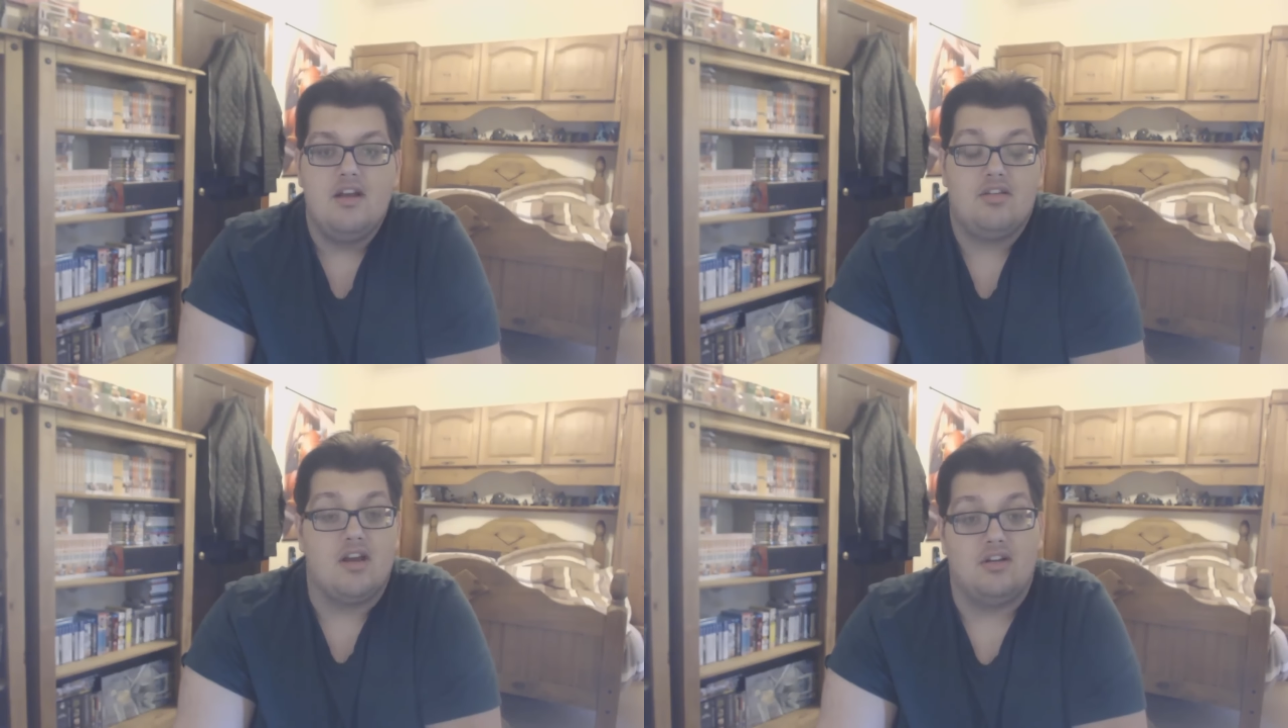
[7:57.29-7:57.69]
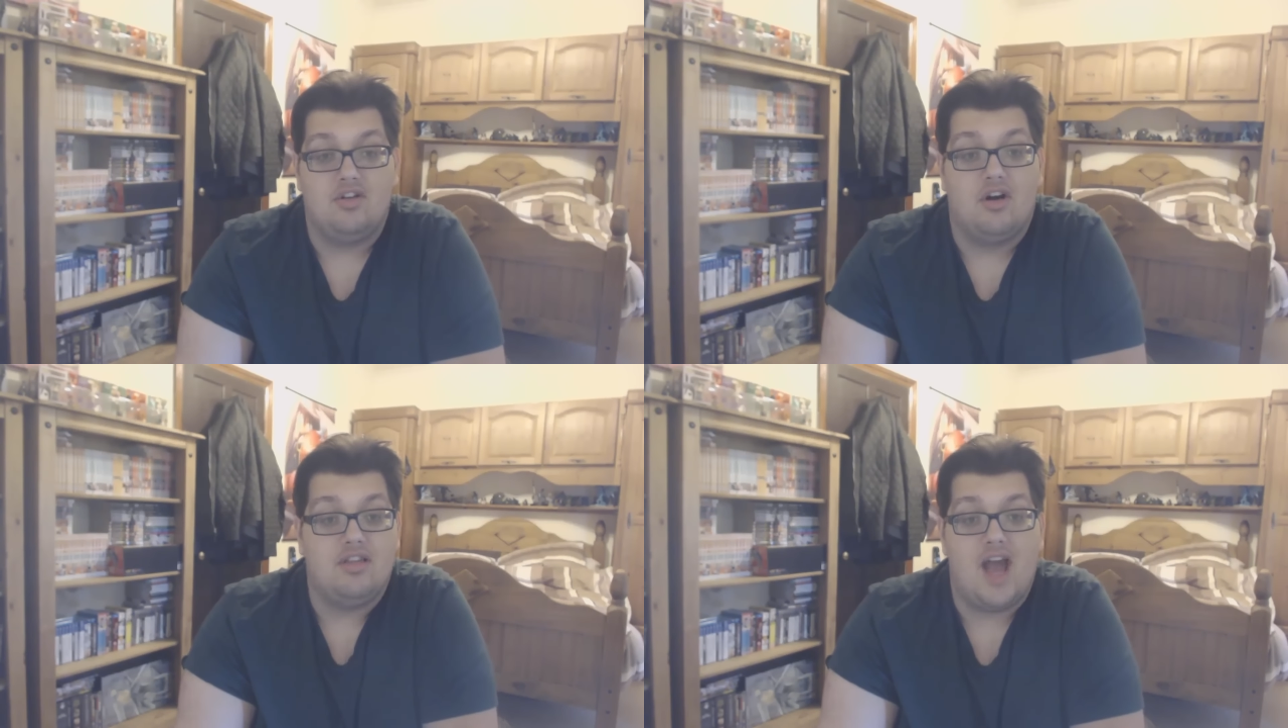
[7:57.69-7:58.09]
It's like,
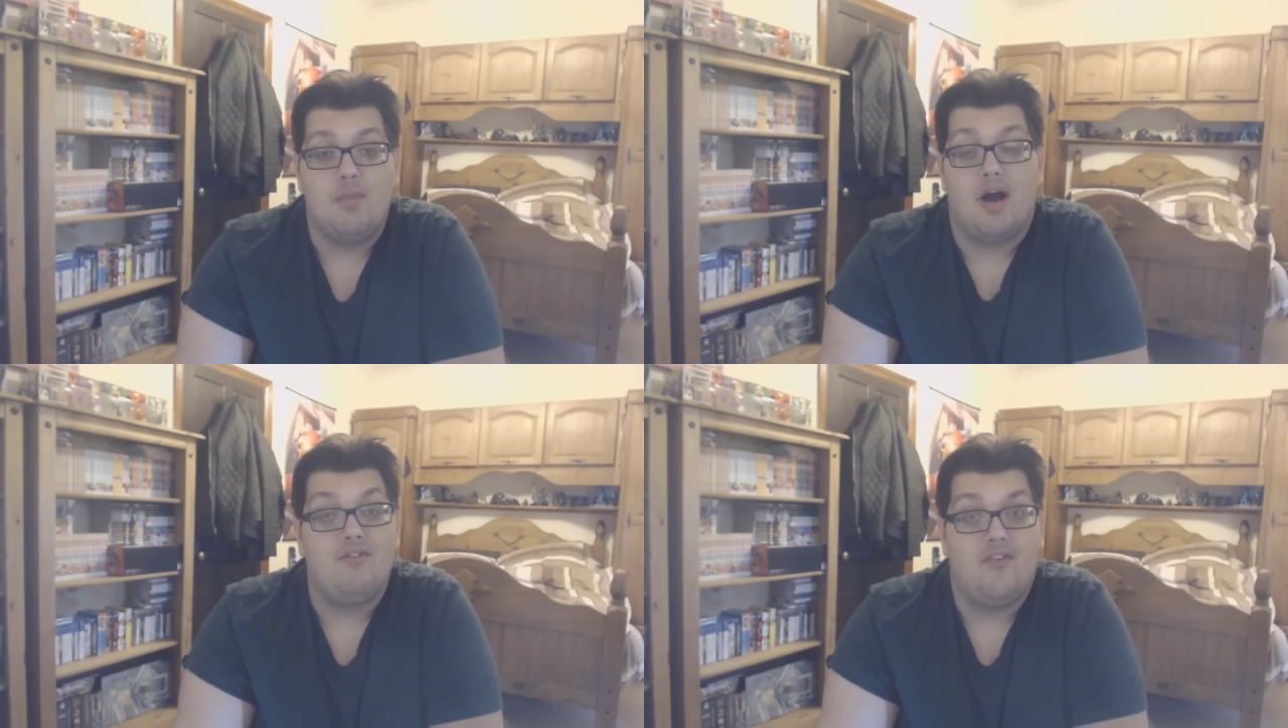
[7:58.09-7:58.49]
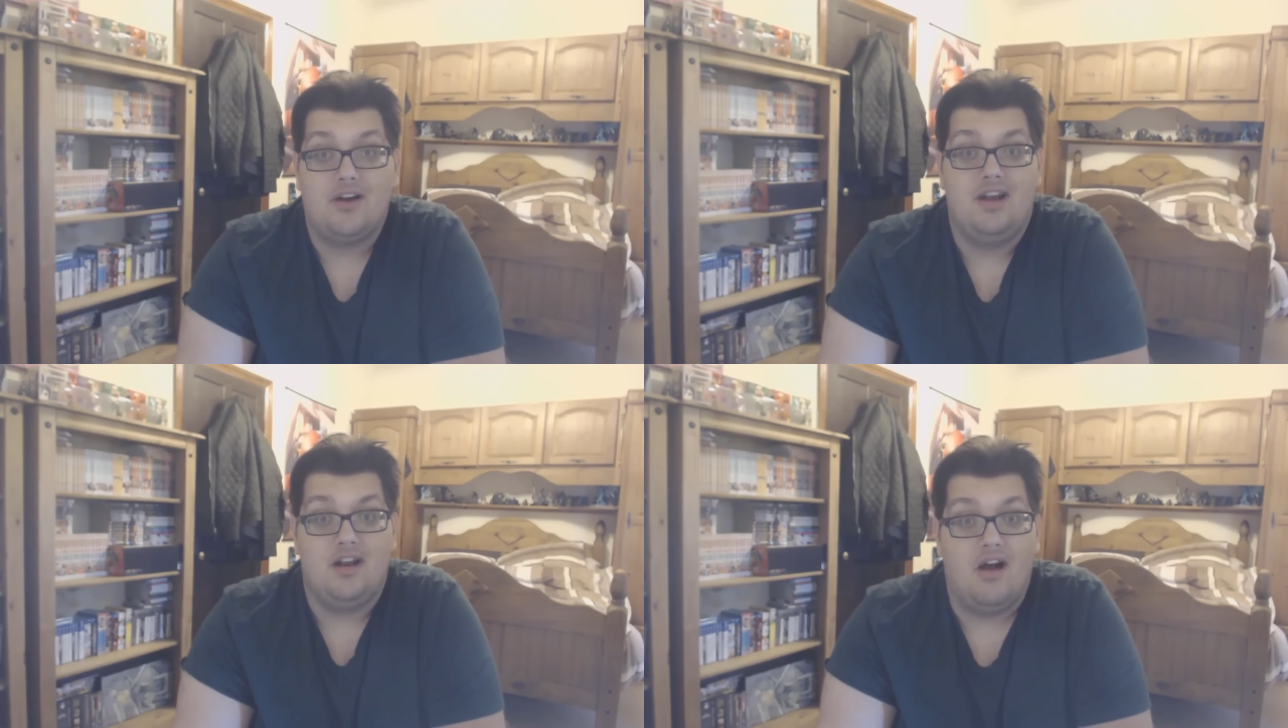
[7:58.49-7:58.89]
goddamn, I
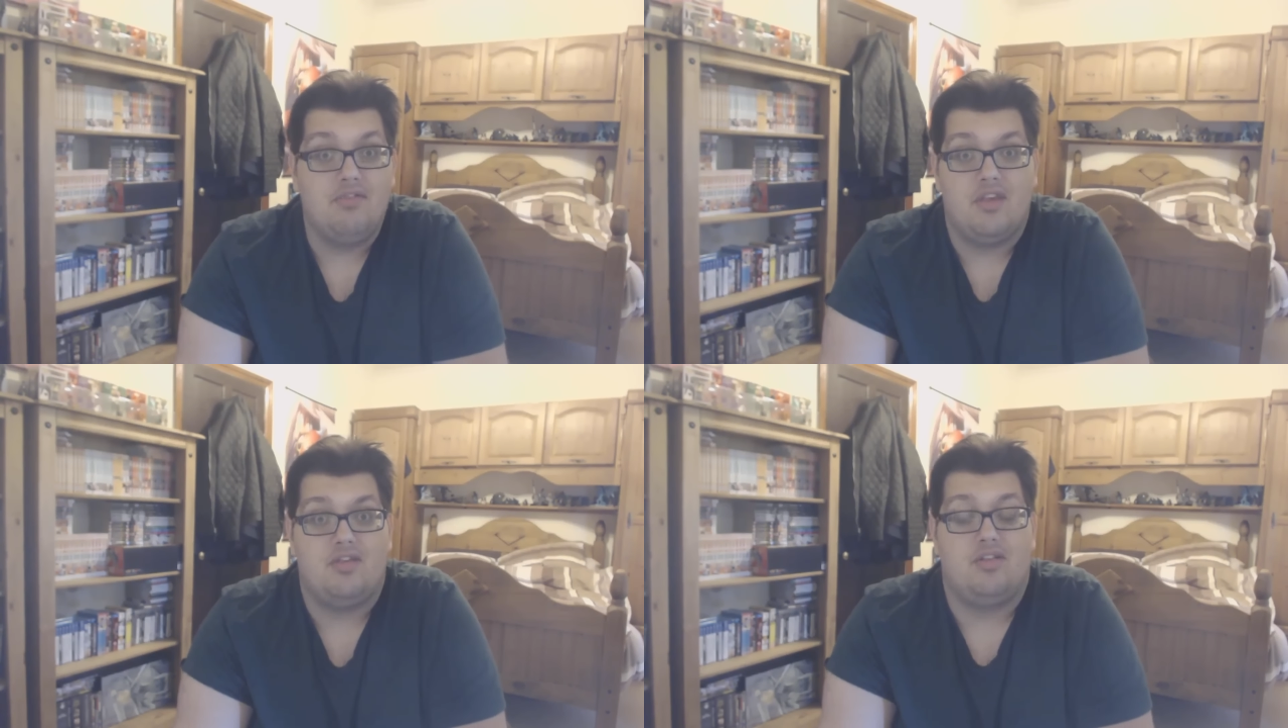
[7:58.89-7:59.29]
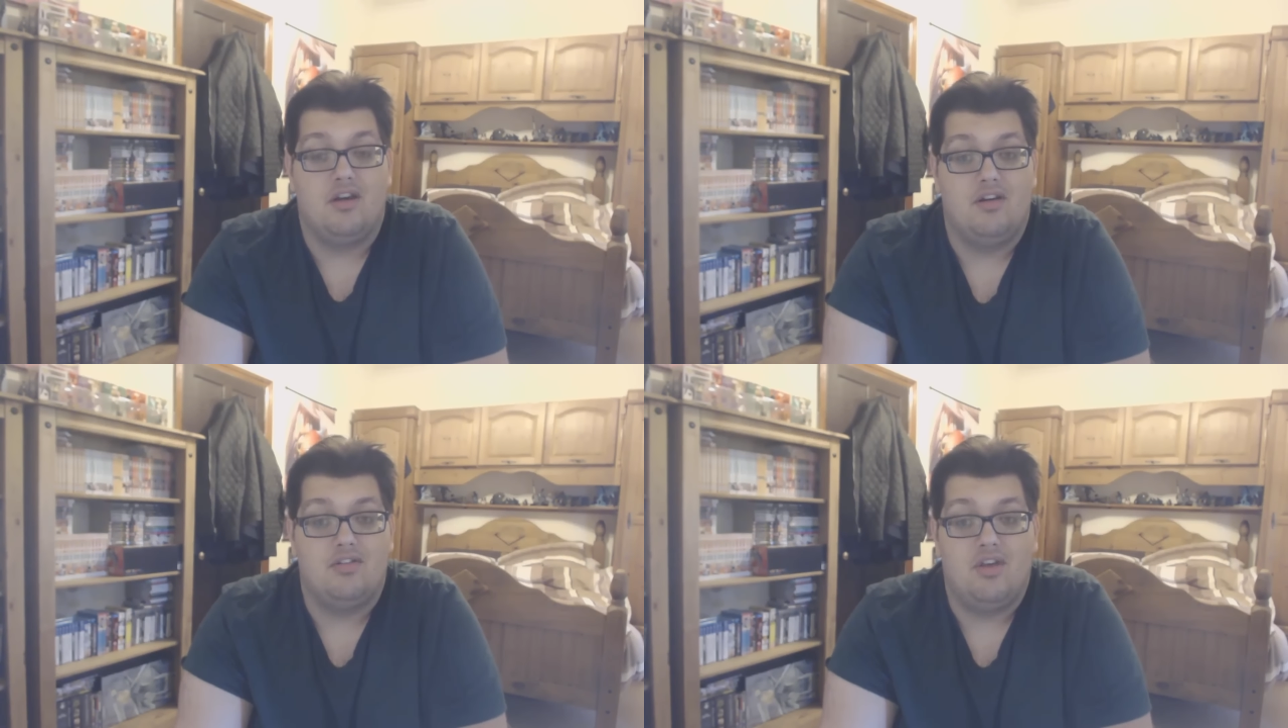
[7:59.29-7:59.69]
fucking love this
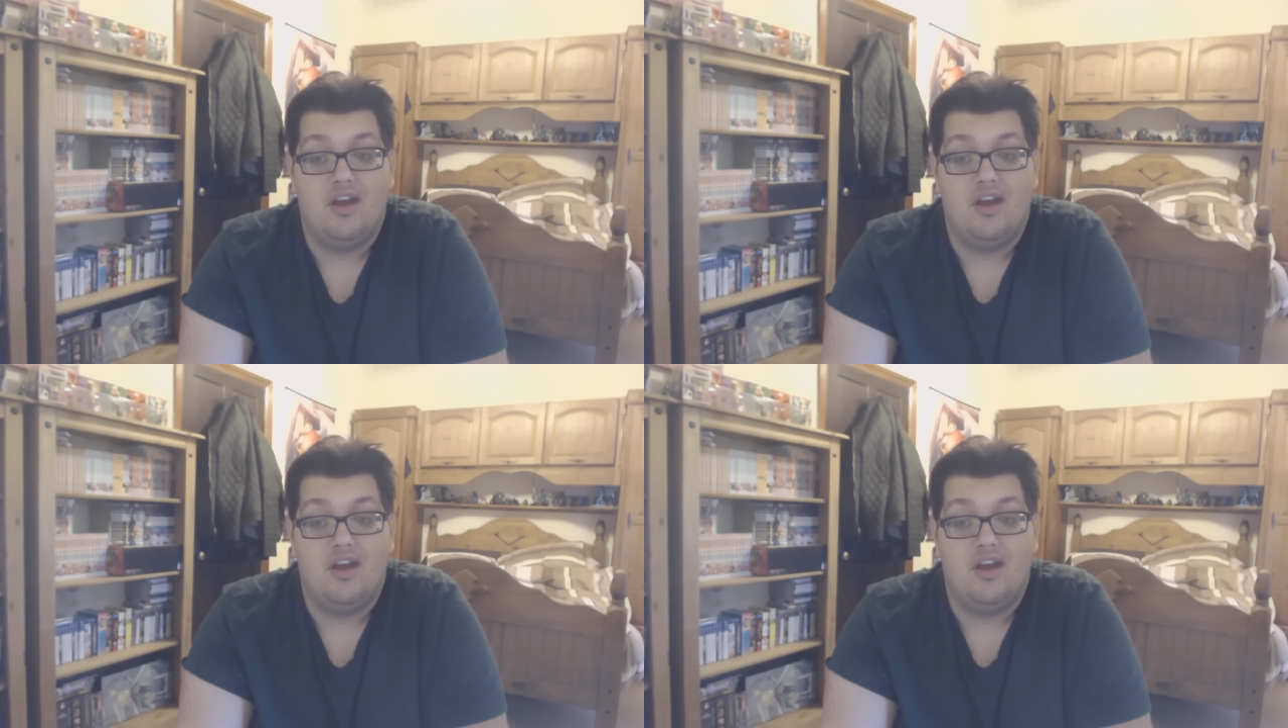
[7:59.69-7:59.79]
series.